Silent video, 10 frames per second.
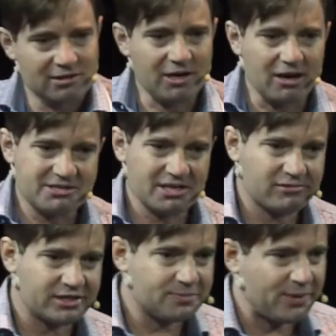the markets are
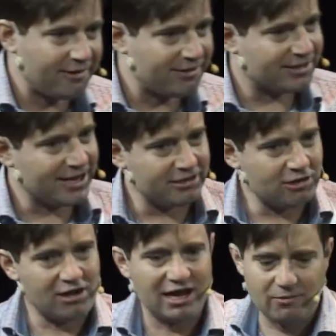transparent. I
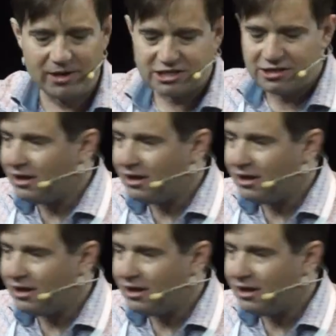know how much